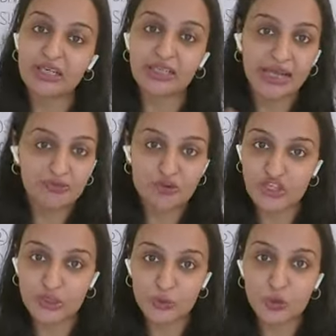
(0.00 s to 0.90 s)
ka time
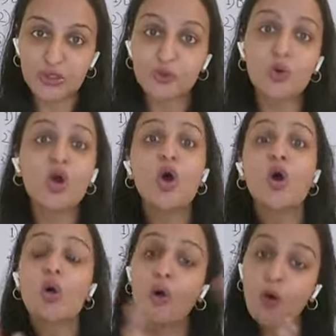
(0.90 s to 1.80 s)
which I told you,
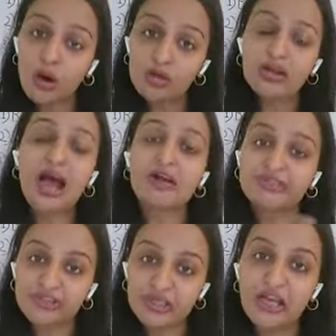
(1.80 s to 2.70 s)
or
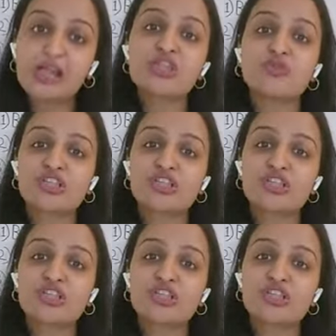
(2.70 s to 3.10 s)
after lunch,